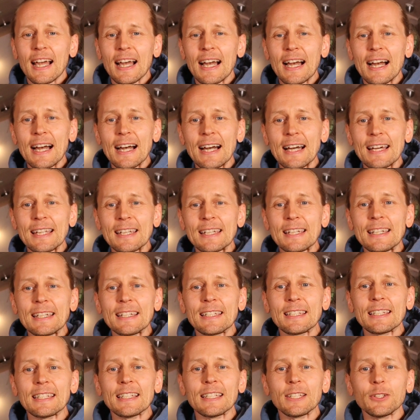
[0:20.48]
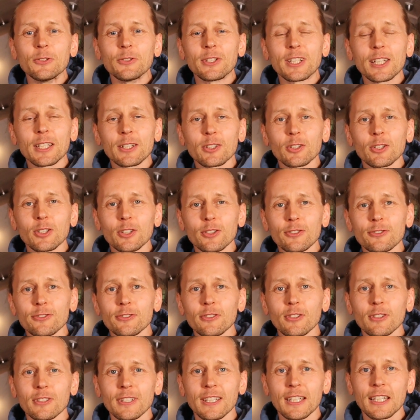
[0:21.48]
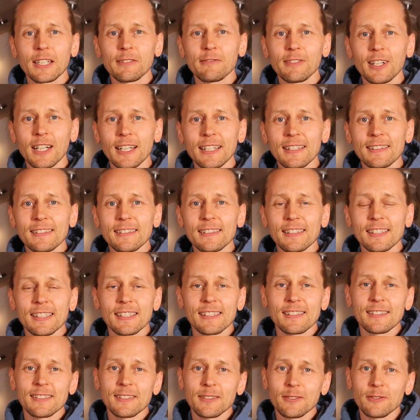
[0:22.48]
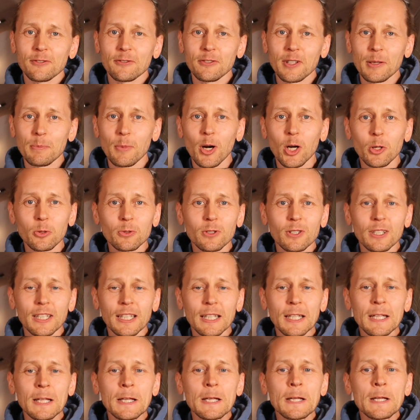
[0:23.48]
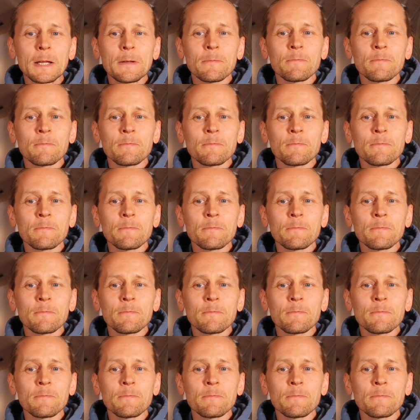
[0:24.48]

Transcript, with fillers: and you can control the devices remotely